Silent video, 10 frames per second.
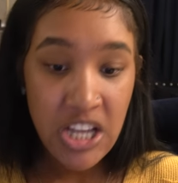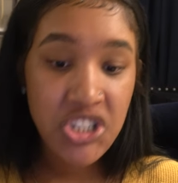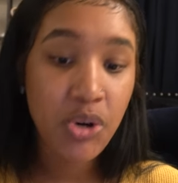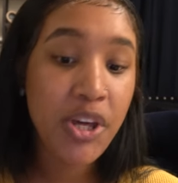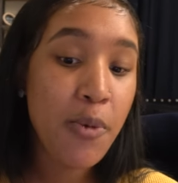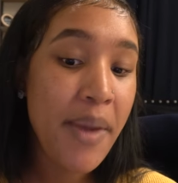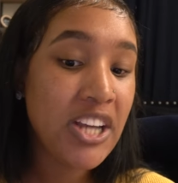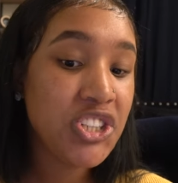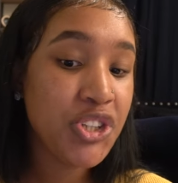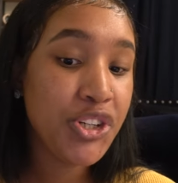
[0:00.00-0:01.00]
So he'll make
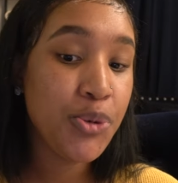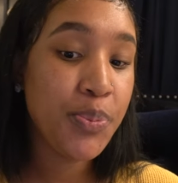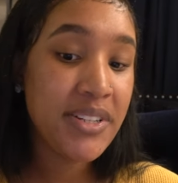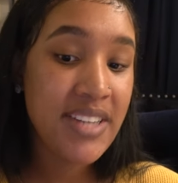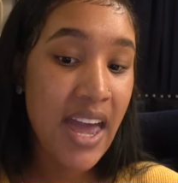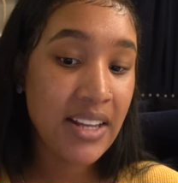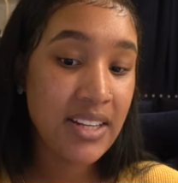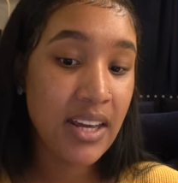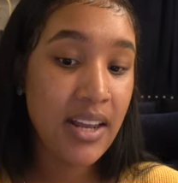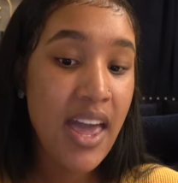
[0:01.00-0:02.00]
sure you're
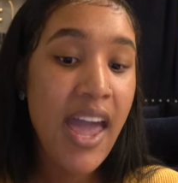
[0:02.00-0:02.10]
protected.